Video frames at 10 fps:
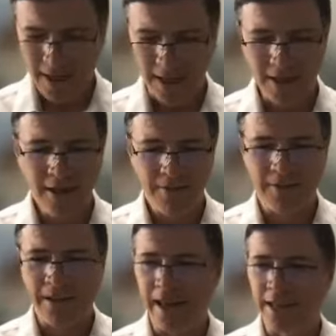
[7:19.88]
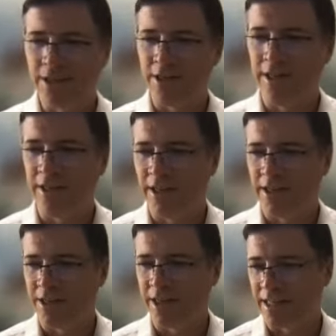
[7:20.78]
I don't know if in the end she
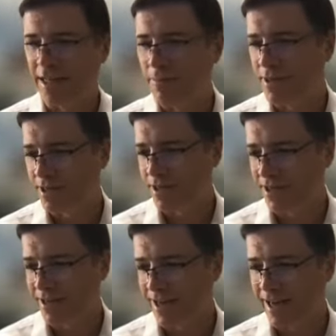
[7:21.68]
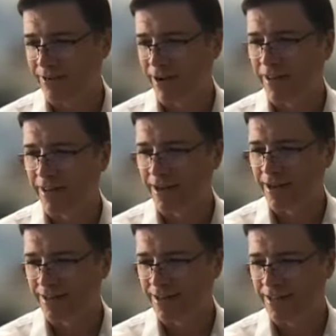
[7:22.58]
she accepted the get rather
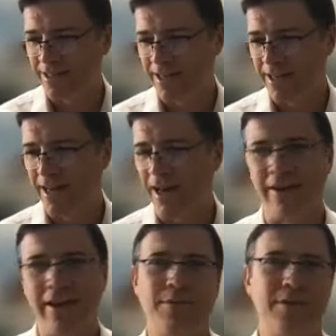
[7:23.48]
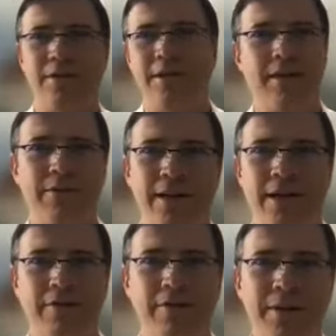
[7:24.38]
than just uh, allowing him to live with
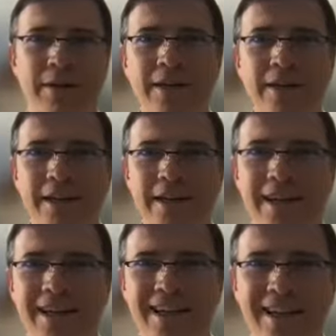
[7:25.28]
another woman. Uh,